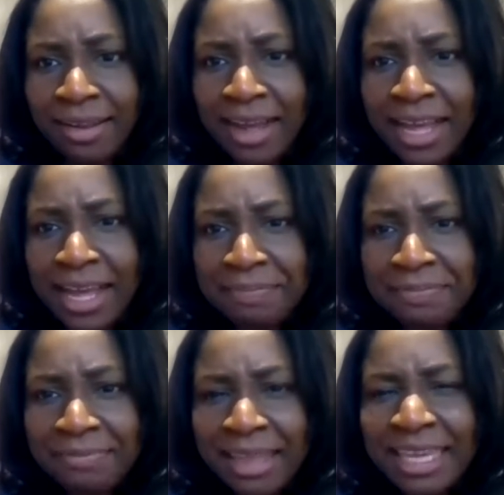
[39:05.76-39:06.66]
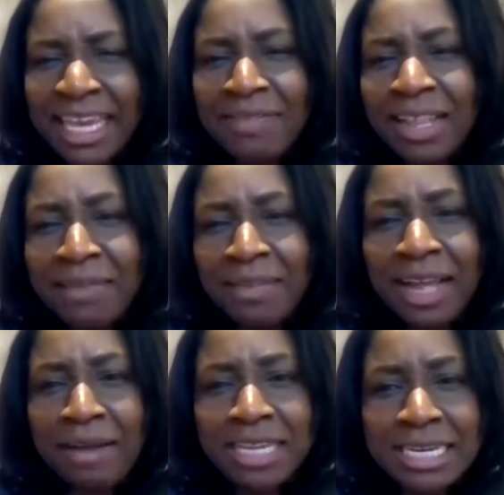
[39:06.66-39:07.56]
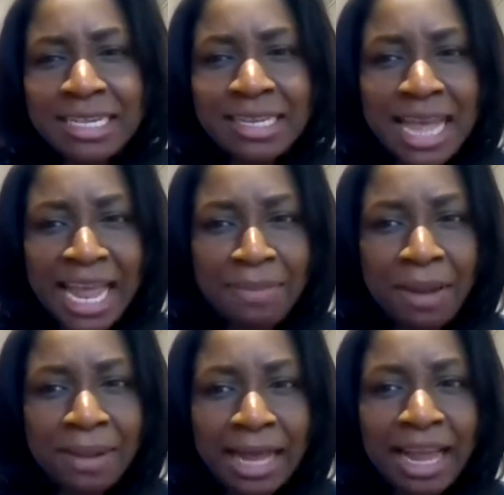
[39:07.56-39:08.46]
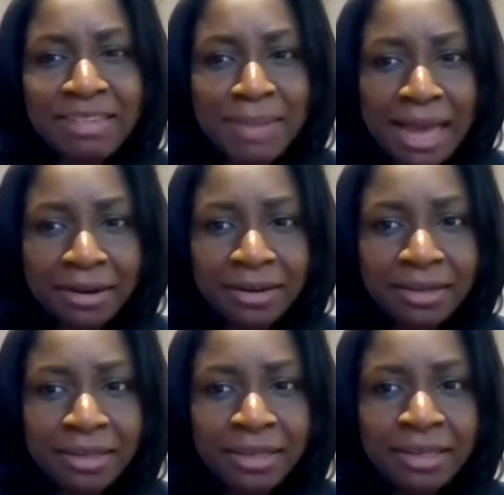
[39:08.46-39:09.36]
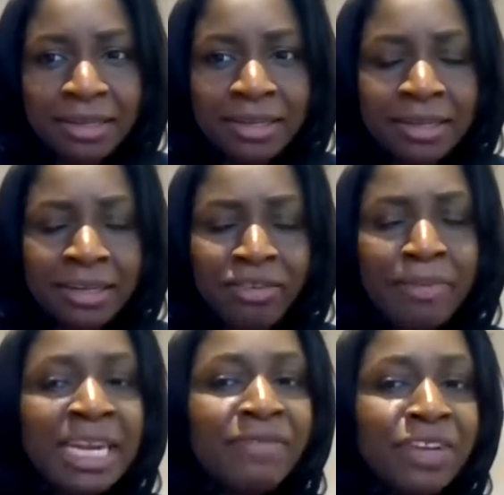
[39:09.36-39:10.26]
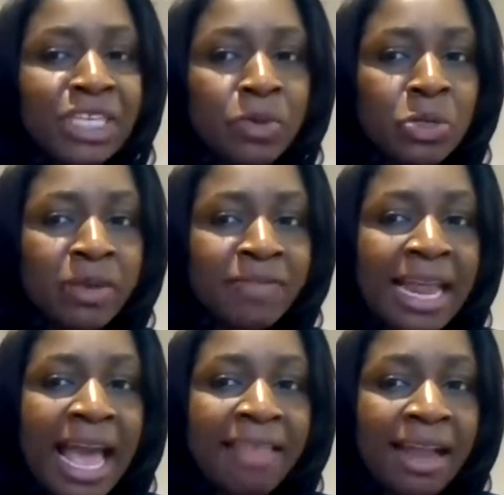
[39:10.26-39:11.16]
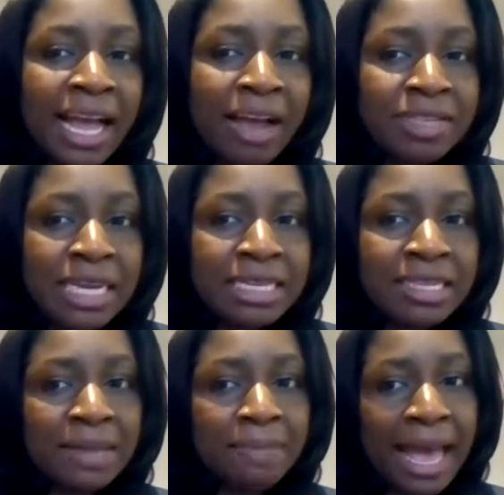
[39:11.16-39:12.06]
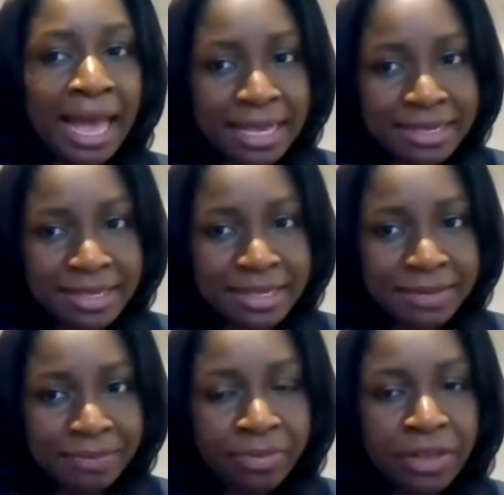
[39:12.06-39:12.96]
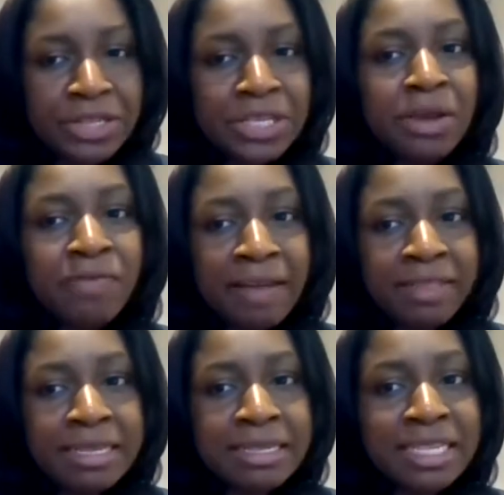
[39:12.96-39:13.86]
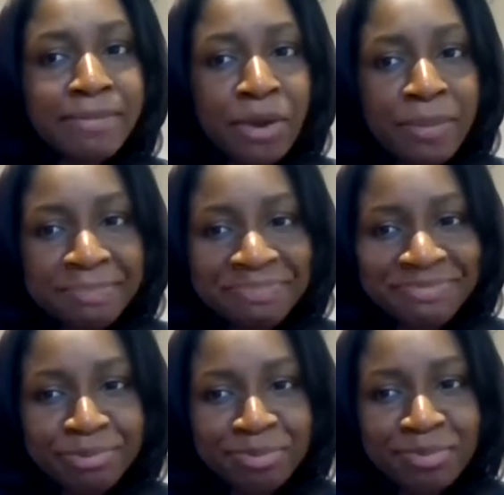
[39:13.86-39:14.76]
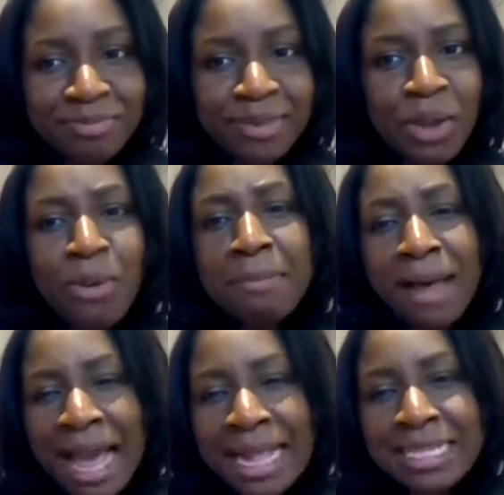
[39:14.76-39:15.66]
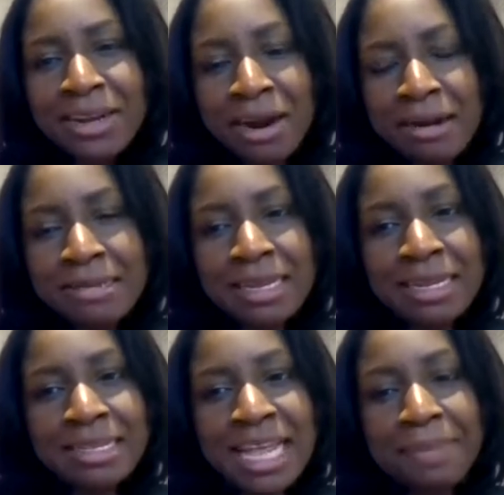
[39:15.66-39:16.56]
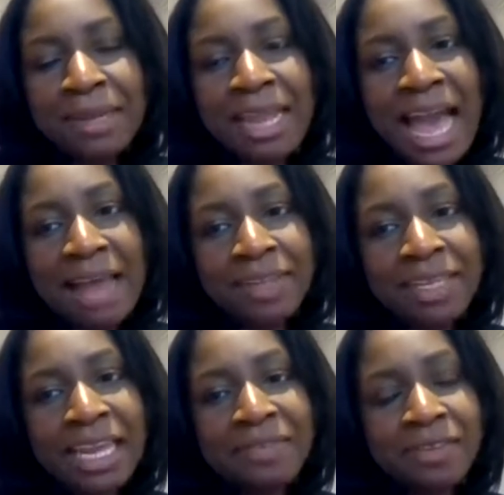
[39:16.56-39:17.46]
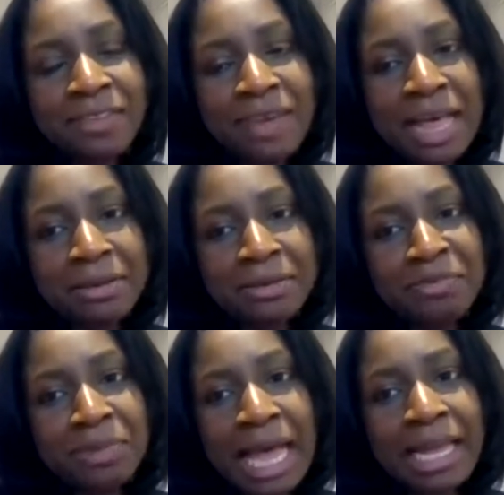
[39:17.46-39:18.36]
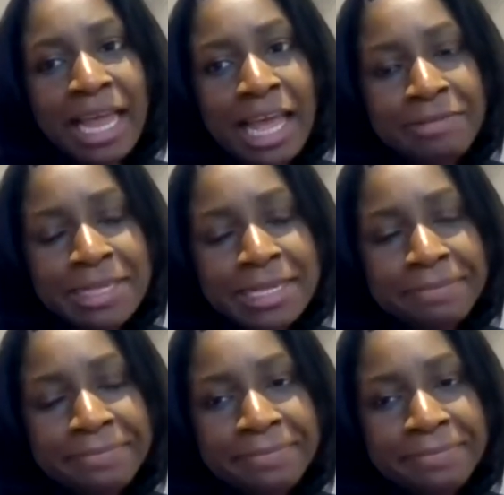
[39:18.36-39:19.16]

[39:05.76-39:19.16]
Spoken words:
Given the level of conversation today about Black Lives Matter, from individuals who have not had that conversations in the past, do you think that this is a moment when minds and hearts can accept and advocate for the value of Black lives?